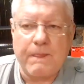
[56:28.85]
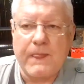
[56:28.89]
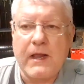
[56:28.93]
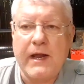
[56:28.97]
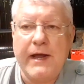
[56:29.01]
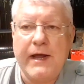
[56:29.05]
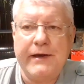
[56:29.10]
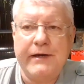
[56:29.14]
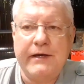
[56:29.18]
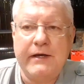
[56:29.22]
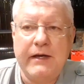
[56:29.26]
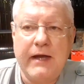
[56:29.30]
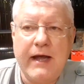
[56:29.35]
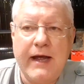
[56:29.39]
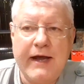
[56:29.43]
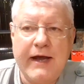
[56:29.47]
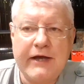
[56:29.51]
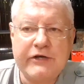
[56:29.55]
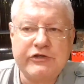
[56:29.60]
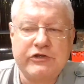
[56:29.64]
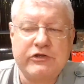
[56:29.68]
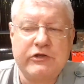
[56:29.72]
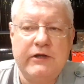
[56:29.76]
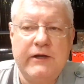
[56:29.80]
And it
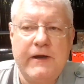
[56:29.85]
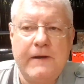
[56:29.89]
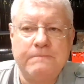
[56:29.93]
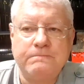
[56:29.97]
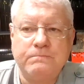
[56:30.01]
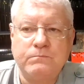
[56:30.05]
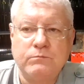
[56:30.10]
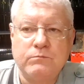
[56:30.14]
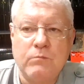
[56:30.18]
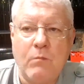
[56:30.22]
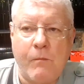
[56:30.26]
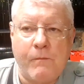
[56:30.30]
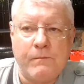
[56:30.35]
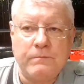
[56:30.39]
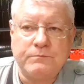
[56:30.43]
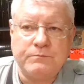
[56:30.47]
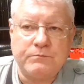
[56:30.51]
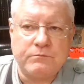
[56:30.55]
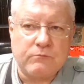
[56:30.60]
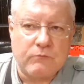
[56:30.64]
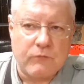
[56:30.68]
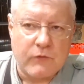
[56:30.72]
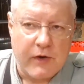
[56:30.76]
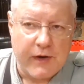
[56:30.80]
actually
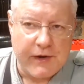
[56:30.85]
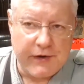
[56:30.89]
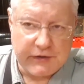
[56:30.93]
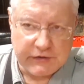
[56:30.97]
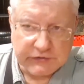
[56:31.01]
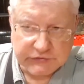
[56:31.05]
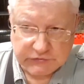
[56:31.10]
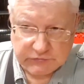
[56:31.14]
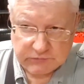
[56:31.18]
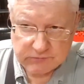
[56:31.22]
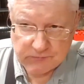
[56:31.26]
is